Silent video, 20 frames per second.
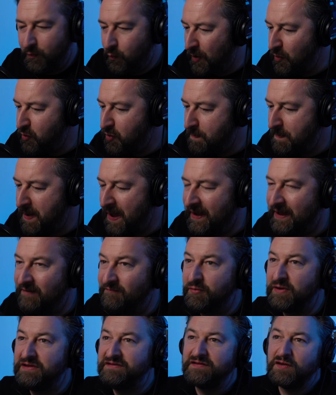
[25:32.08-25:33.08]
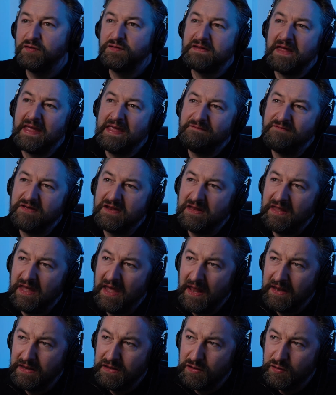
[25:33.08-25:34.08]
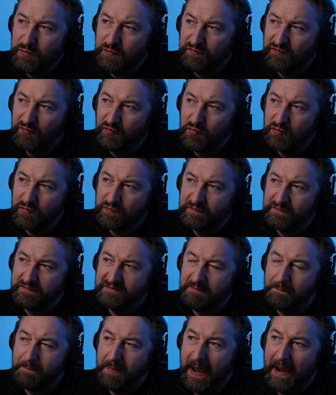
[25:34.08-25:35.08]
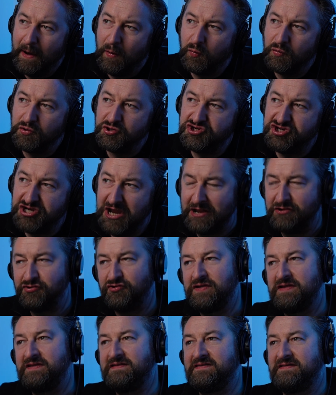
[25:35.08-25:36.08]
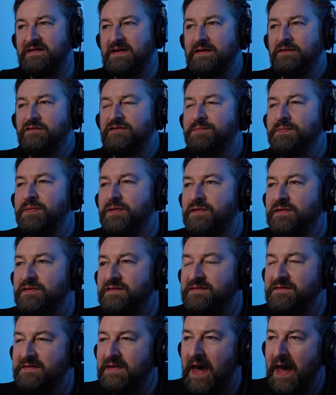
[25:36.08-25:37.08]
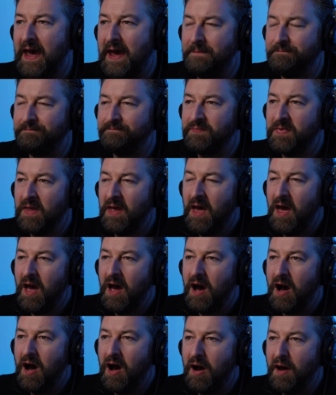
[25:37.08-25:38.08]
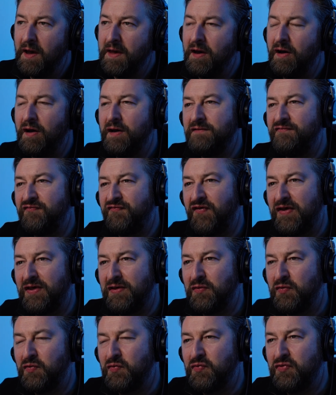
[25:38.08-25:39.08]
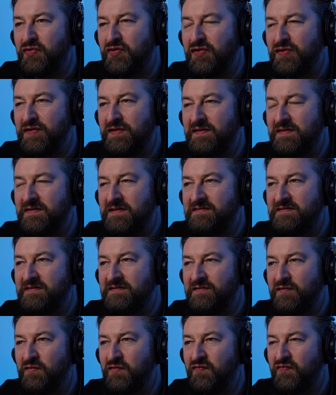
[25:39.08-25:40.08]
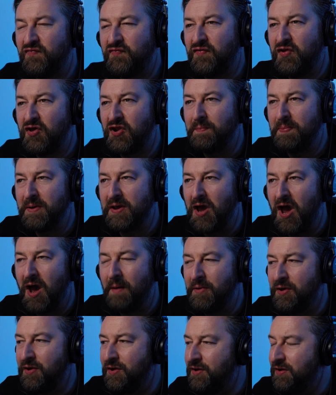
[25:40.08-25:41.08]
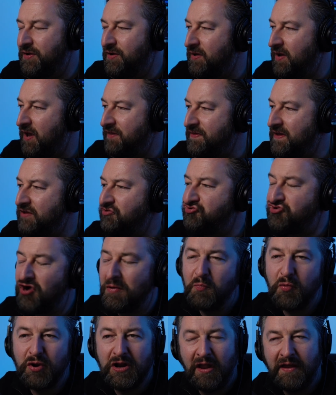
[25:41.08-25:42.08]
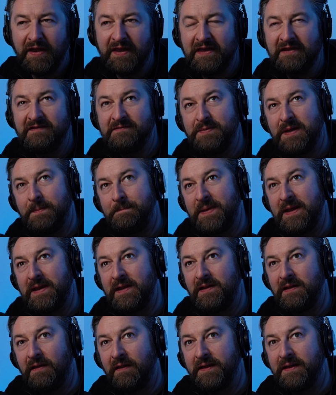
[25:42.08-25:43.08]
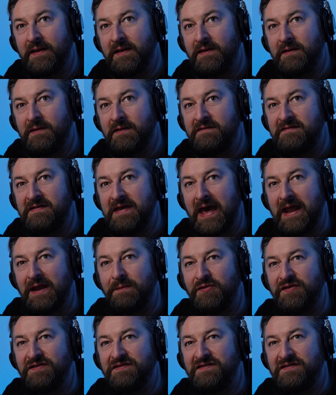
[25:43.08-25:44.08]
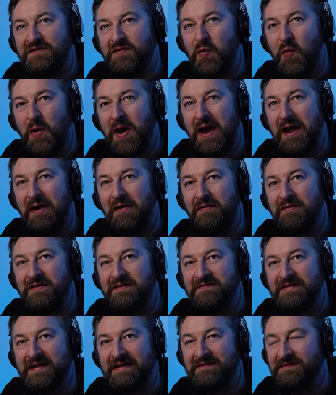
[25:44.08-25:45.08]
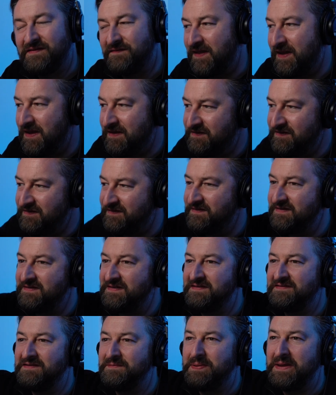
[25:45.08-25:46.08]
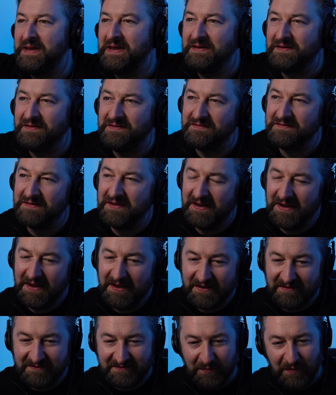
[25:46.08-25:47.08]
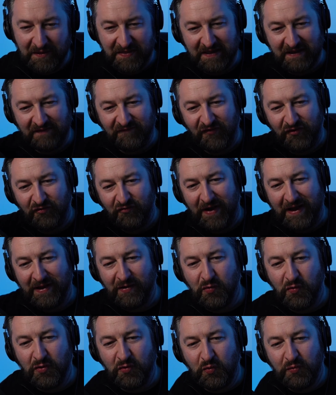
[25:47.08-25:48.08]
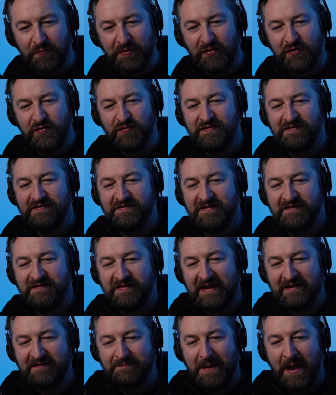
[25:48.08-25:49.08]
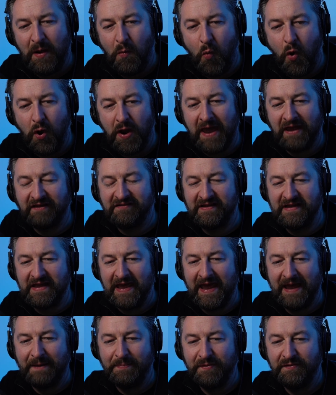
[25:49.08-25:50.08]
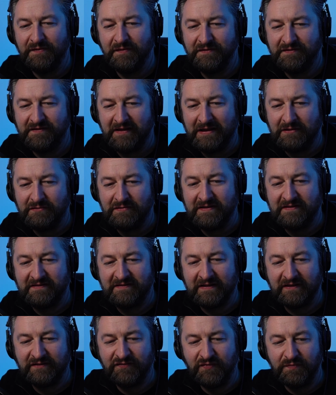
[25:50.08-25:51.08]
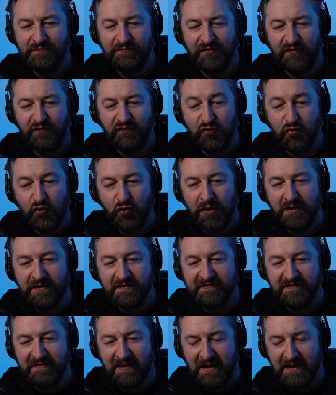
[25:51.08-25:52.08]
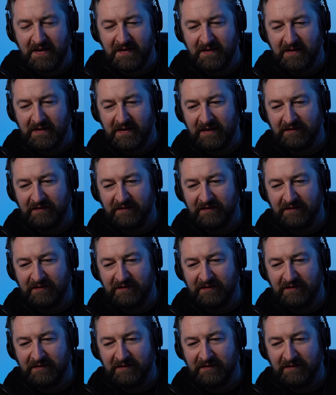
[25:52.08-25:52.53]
Welcome back, everybody. So, David, can you talk to us about January the 6th? Because I feel that this is sort of going to become I think Trump would like it to be a bit like Tiananmen Square, in the sense of that it just disappears. So I think, for the record, it would be good just to chat about what actually happened on January the 6th from sort of your understanding and